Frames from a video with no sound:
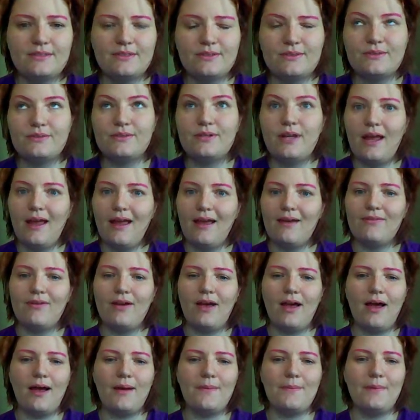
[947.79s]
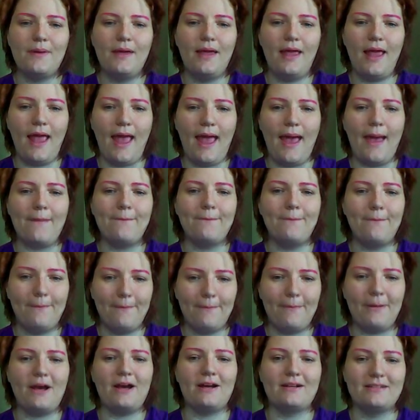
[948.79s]
don't have hot, hat
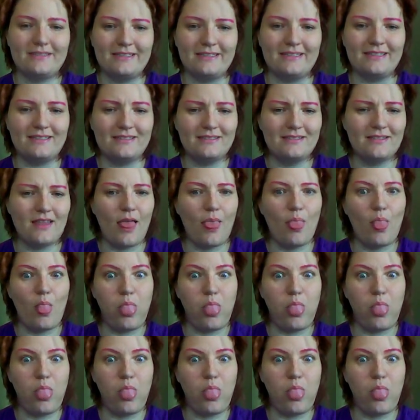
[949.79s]
boxes